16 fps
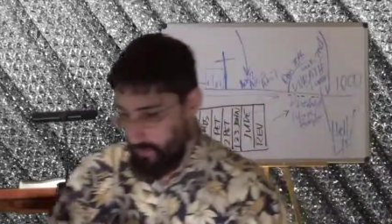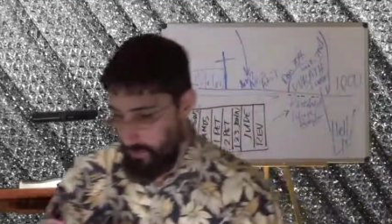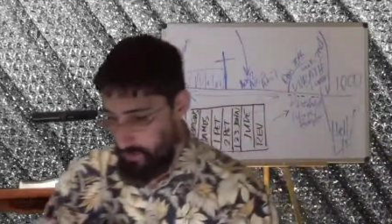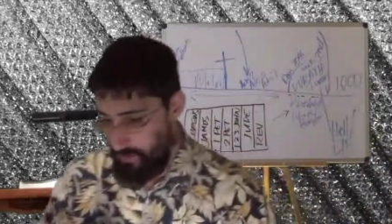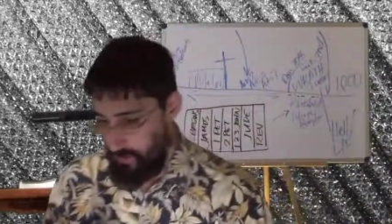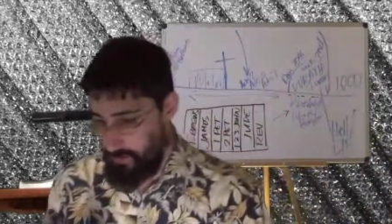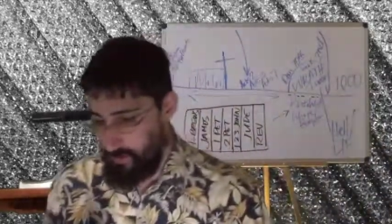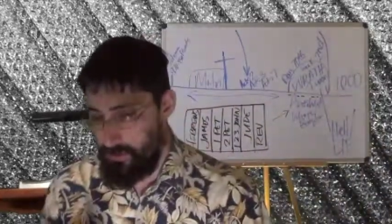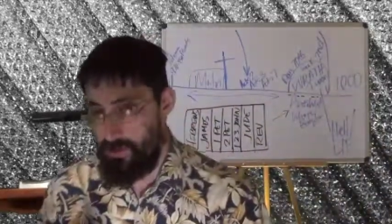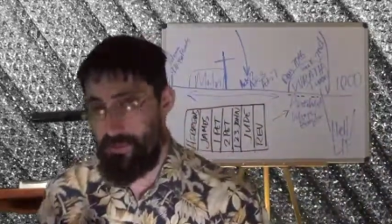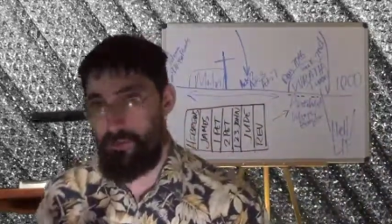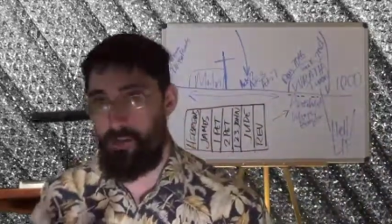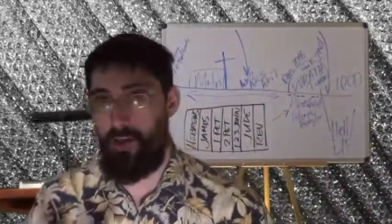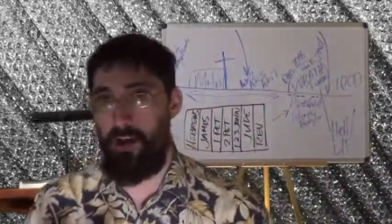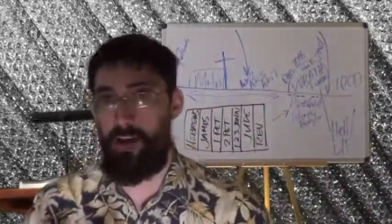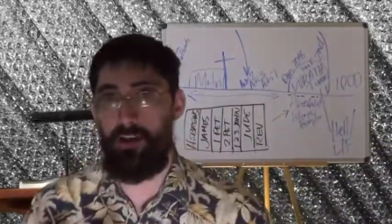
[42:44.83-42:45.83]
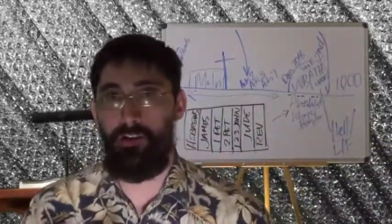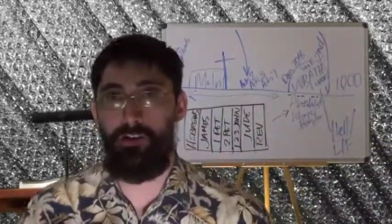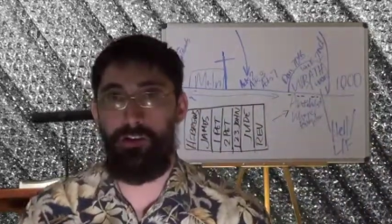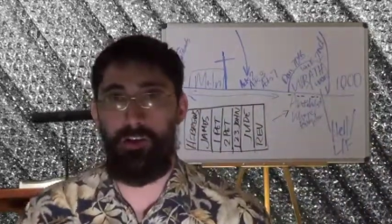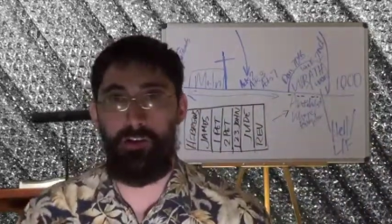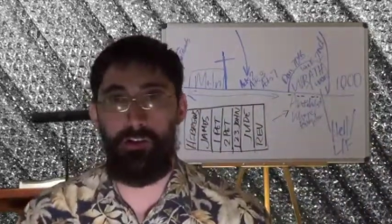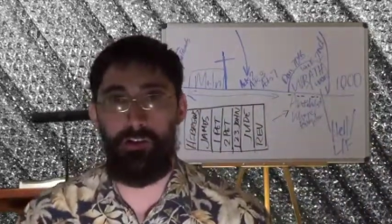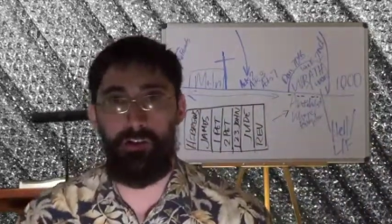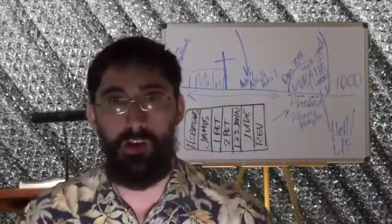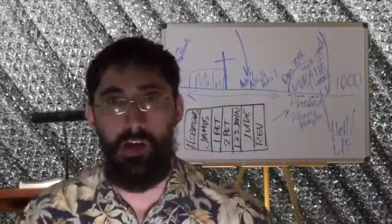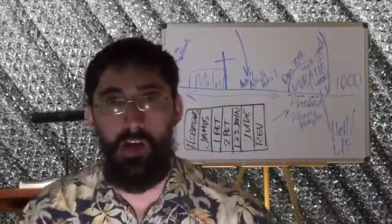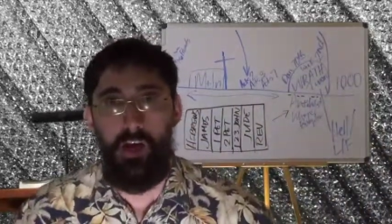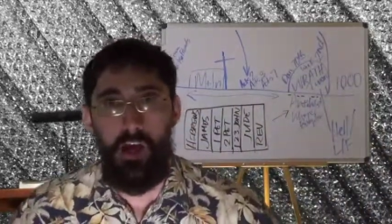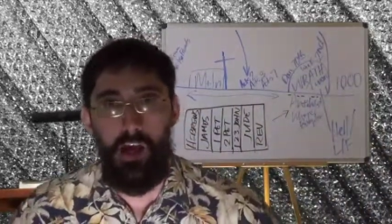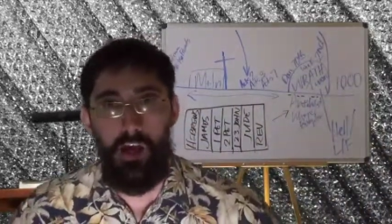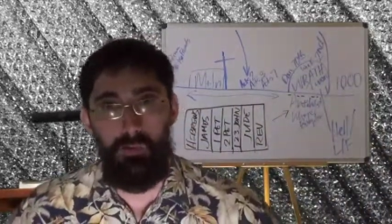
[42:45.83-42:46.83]
in Ecclesiastes,
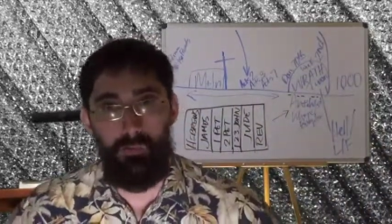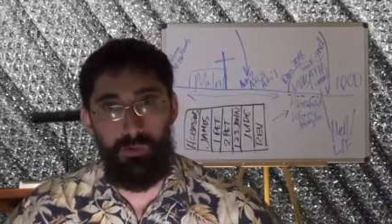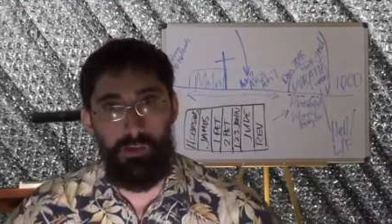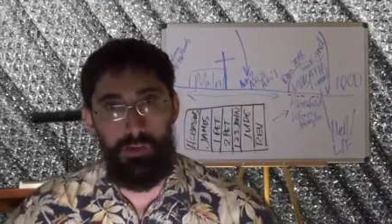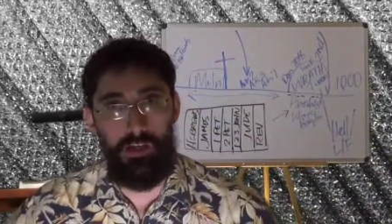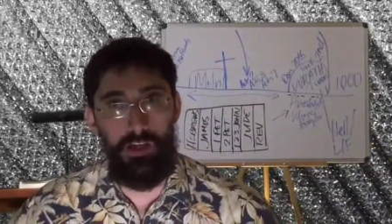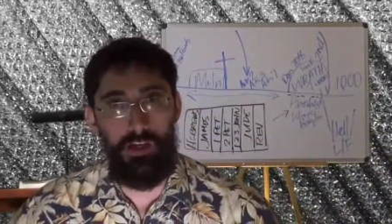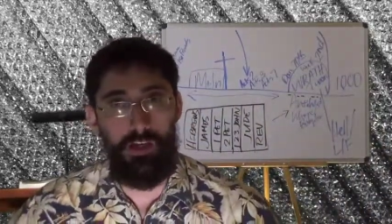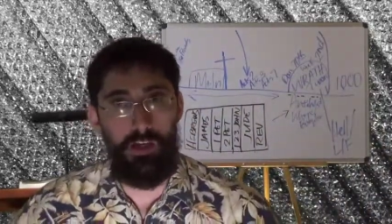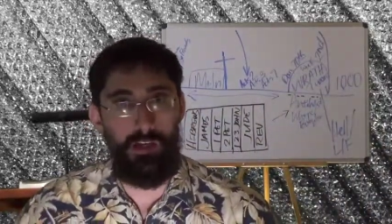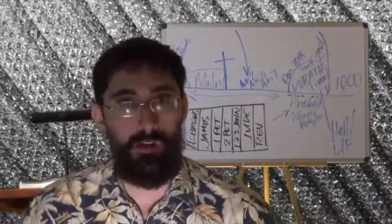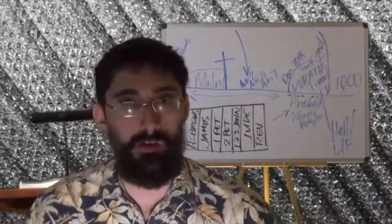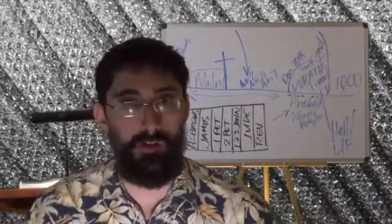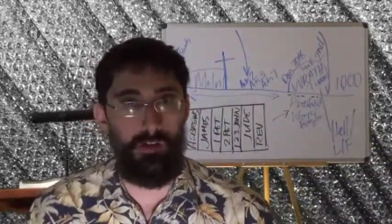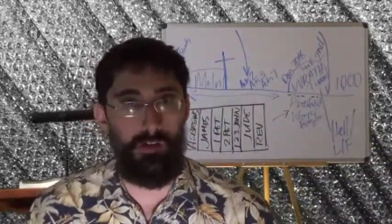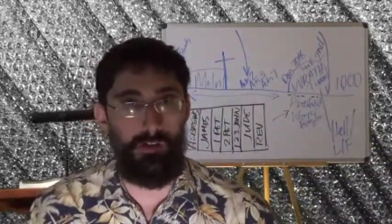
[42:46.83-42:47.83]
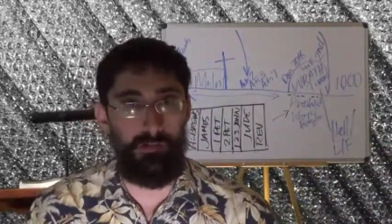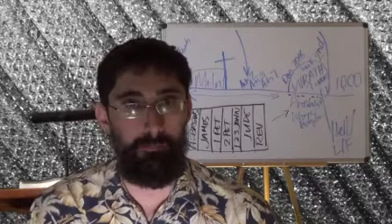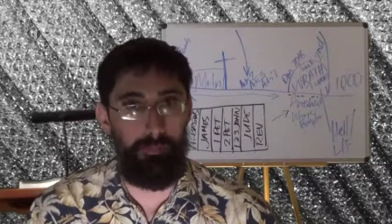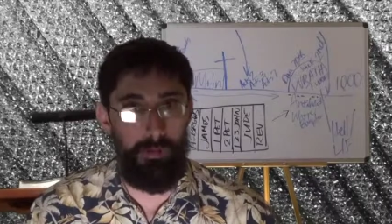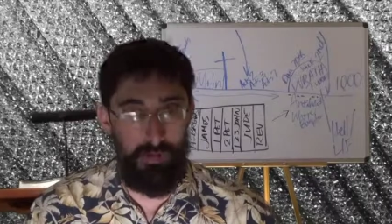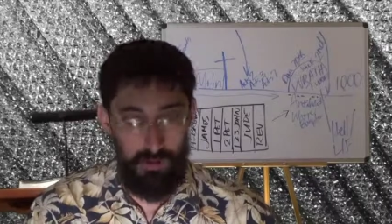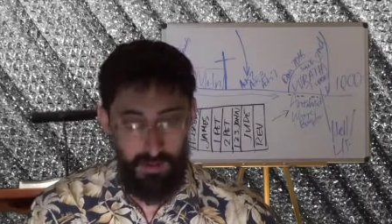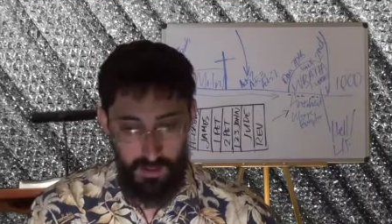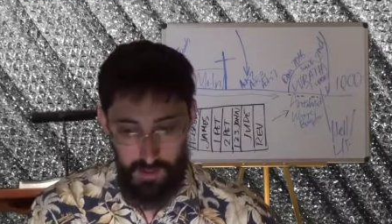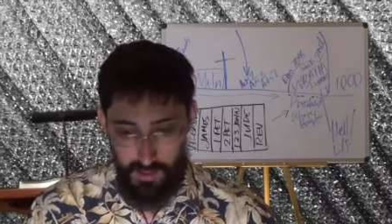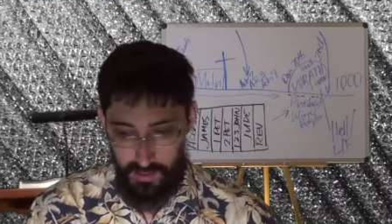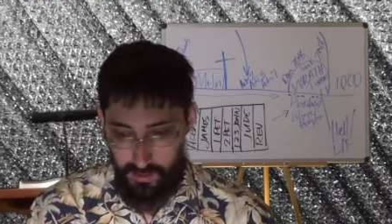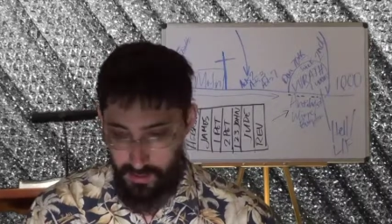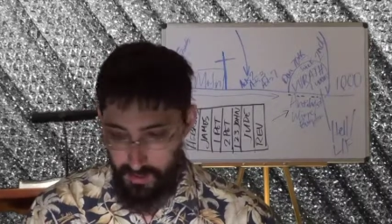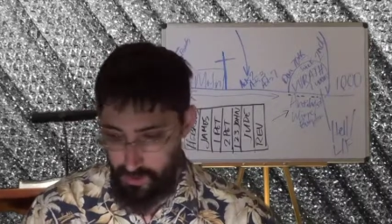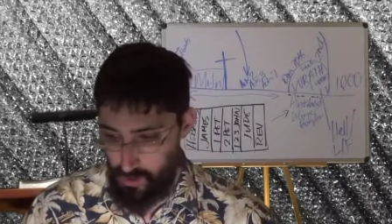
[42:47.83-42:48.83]
and we'll see Israel's purity, her